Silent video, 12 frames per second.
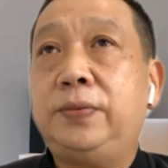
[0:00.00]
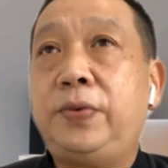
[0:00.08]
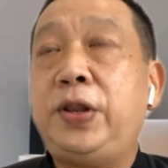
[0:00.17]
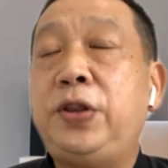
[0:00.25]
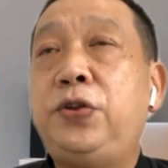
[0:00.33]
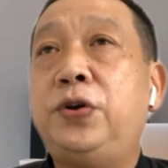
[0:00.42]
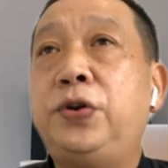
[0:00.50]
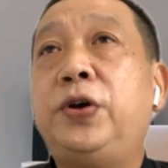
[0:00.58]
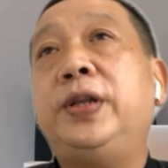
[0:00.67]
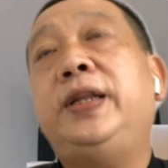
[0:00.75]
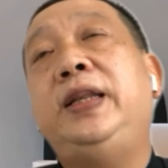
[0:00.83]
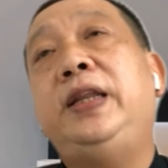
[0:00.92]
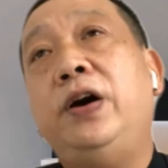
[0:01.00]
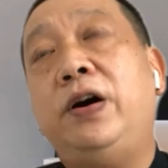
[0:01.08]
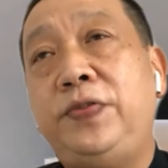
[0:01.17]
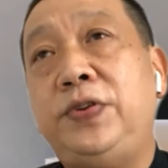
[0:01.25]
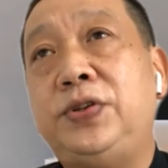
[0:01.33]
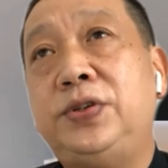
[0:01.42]
when you're not in the
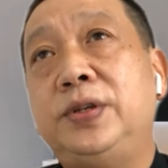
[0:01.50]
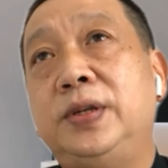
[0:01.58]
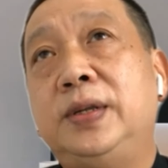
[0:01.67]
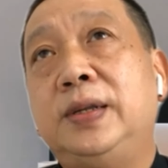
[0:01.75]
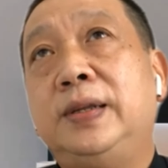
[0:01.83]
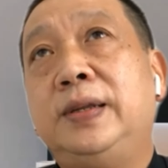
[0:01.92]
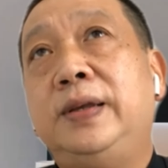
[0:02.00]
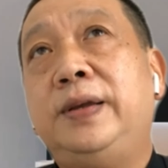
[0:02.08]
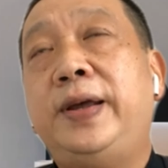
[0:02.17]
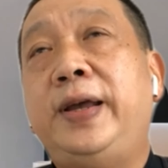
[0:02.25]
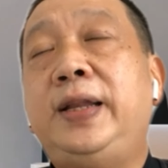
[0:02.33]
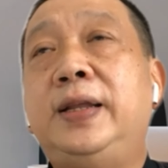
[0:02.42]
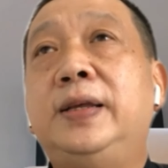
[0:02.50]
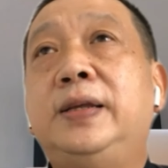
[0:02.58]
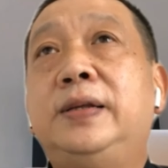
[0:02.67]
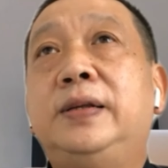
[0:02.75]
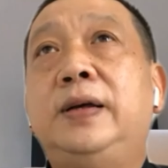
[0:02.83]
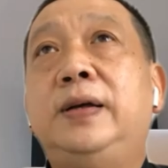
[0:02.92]
office, all right?
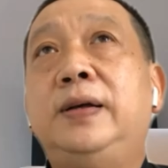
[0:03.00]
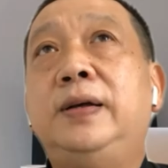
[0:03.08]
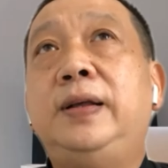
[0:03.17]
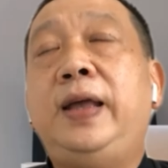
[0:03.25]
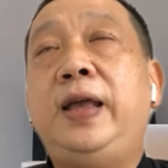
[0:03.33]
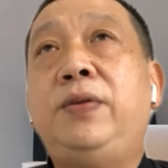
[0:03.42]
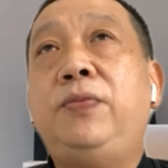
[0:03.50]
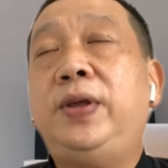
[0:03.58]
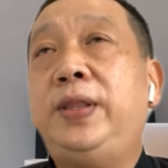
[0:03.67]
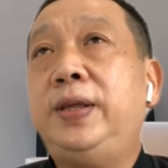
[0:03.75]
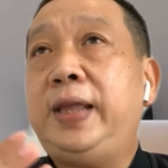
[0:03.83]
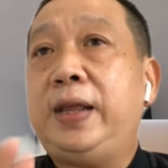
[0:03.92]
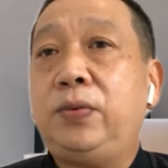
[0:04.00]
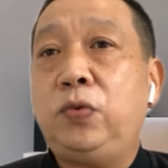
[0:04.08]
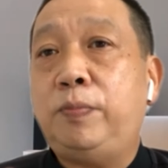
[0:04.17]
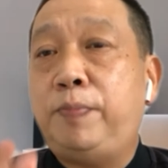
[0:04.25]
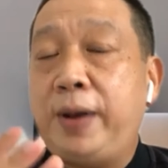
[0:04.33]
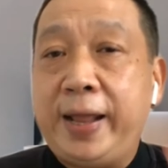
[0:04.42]
and whether that
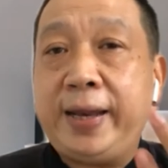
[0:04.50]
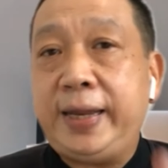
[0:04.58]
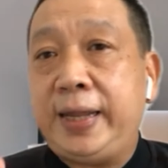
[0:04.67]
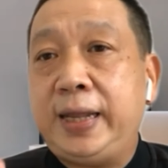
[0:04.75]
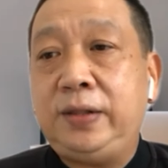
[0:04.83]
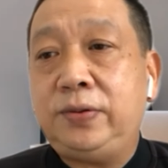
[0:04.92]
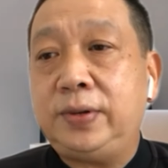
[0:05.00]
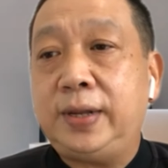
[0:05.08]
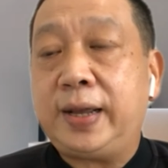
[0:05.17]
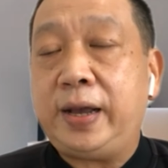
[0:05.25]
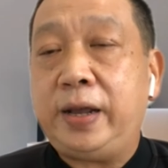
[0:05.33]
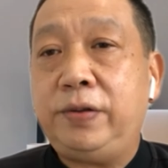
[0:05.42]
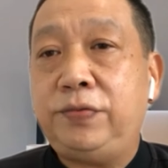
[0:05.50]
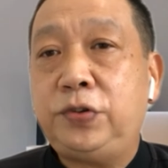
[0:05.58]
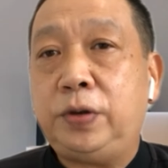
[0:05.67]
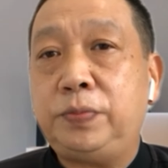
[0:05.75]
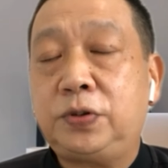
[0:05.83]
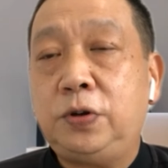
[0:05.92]
will blend into the kind of
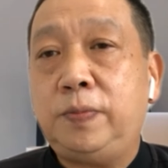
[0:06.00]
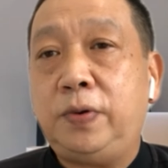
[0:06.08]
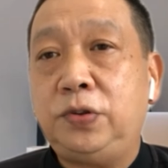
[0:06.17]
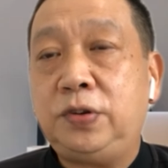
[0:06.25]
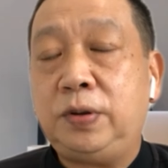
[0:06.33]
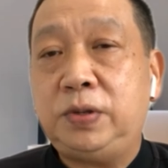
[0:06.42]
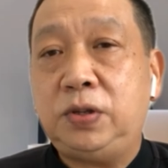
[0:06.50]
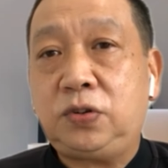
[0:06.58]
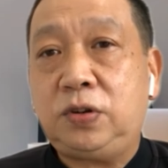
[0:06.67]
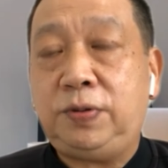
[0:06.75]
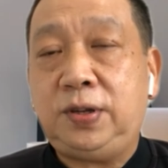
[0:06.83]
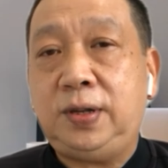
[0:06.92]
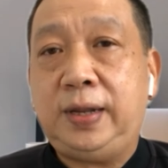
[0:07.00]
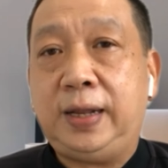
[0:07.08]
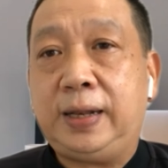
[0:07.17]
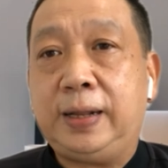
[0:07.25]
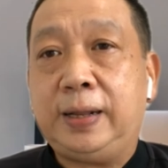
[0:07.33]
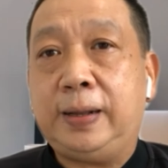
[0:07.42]
job scope or job description
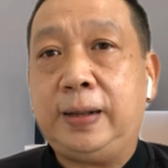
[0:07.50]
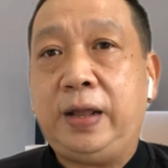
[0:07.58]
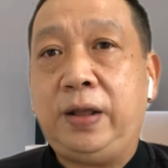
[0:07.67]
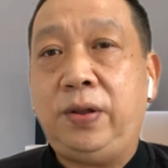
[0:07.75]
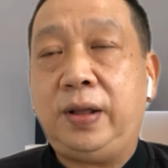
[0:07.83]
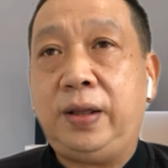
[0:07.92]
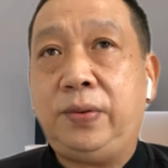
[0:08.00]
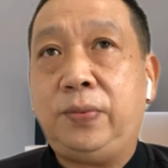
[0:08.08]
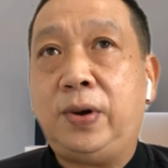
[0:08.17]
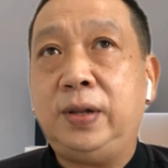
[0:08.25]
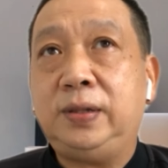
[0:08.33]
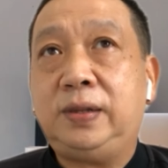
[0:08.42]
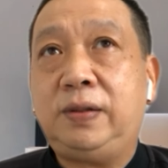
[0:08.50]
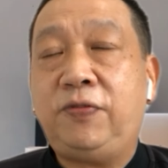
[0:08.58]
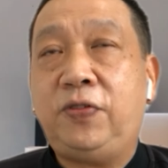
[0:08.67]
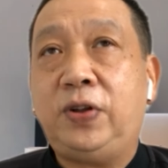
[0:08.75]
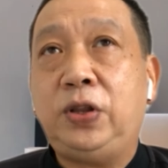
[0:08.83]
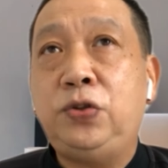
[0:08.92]
that I, I want
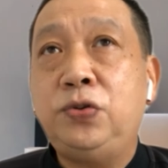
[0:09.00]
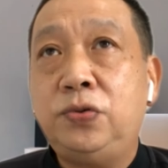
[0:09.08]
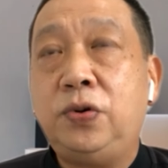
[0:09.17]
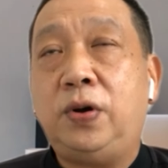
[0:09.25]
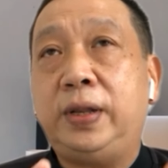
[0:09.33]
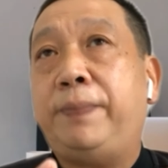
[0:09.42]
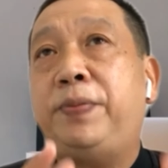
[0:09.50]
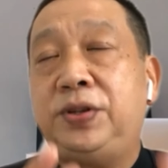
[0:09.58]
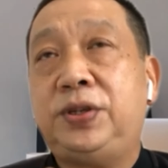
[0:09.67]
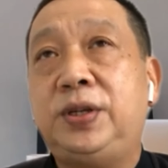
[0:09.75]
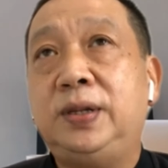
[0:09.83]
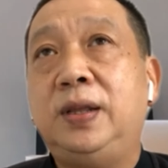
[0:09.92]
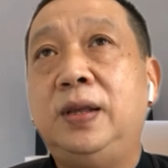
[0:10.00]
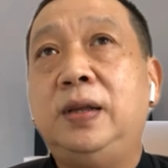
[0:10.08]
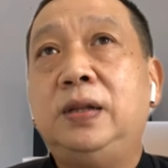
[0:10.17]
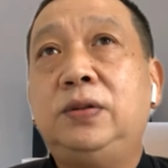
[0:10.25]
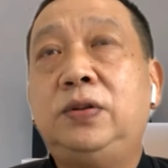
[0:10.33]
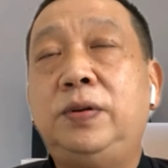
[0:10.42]
for you or the person
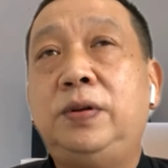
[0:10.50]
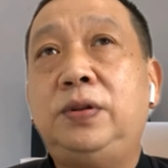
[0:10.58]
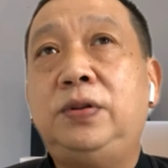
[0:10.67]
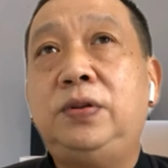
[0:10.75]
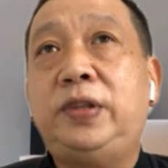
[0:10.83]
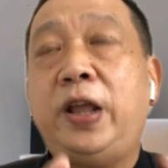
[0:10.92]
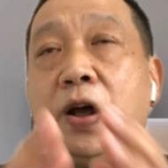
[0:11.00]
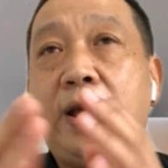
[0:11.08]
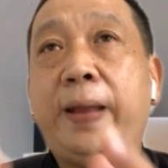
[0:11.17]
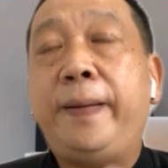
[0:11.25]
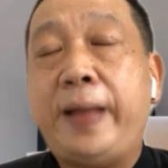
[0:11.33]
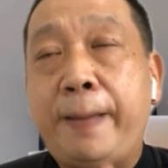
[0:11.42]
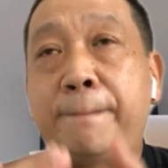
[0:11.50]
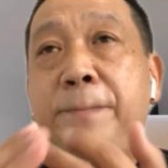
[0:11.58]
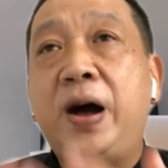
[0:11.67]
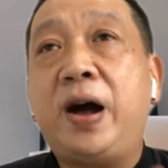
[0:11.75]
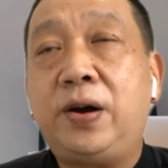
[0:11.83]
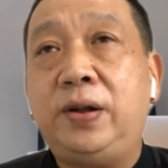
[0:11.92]
to, to take and
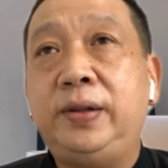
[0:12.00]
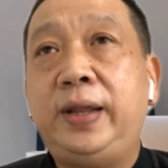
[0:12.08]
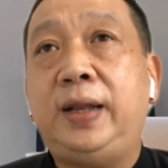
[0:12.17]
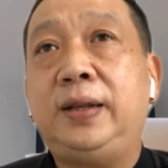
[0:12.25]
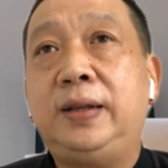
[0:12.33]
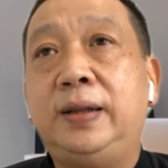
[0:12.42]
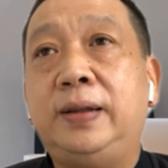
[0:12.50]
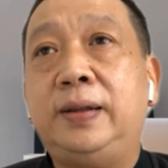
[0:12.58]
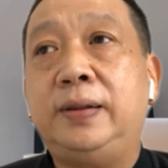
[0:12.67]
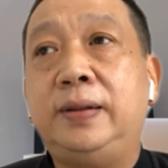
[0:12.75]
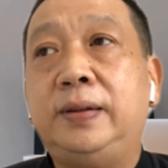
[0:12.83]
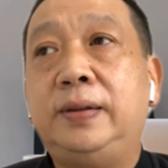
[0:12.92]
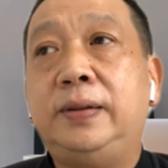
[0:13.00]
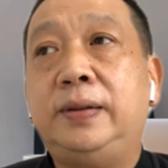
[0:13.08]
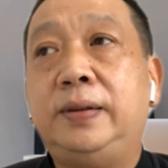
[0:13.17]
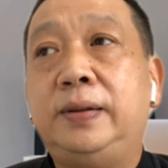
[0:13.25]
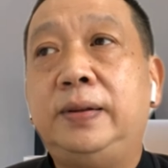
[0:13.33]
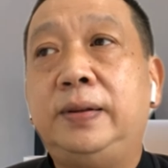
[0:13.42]
embark on that uh,
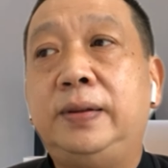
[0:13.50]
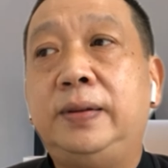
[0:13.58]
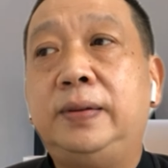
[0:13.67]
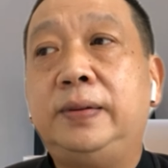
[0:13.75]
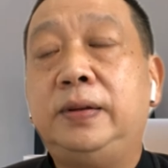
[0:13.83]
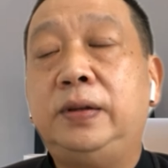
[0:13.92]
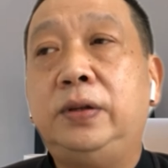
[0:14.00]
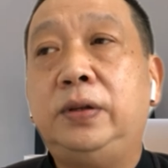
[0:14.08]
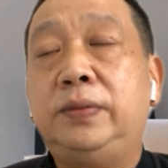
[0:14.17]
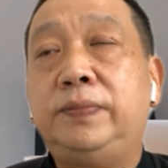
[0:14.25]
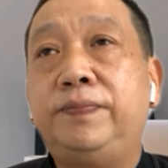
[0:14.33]
uh,